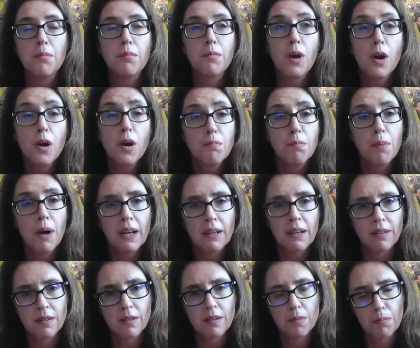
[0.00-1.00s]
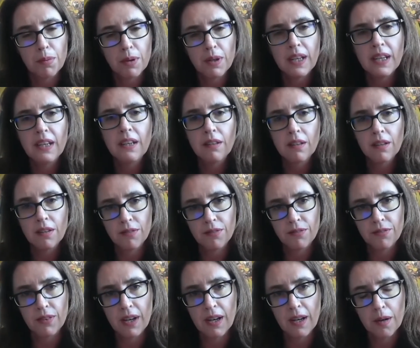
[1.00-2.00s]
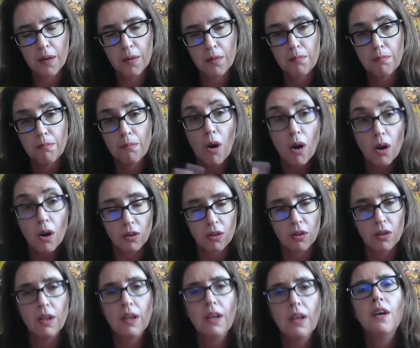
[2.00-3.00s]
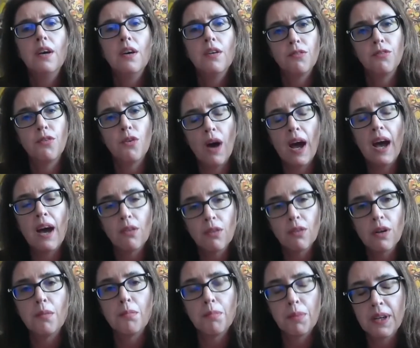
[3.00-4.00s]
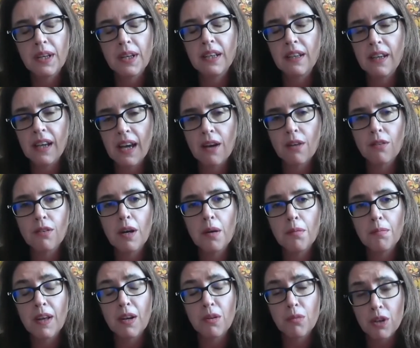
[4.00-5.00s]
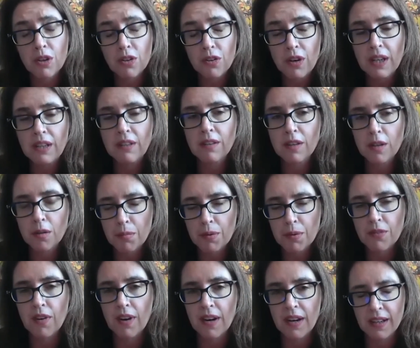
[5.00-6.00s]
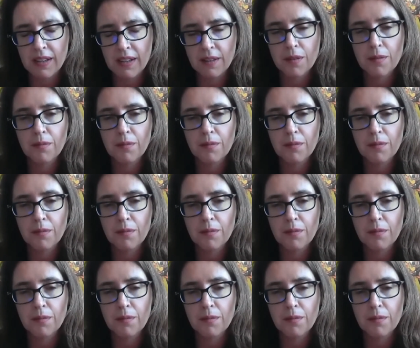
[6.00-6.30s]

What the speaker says: robust predictive model for predicting outcome than what traits can provide.